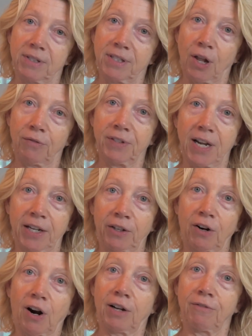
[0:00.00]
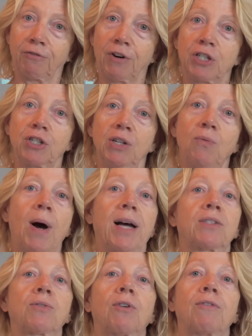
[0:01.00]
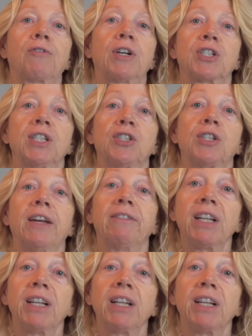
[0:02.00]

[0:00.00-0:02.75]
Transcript: self-tanner on freshly waxed or freshly shaved